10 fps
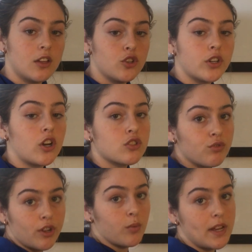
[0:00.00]
you can also
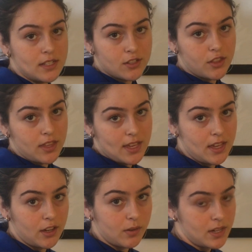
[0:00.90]
rearrange
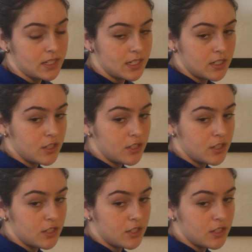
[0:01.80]
the equation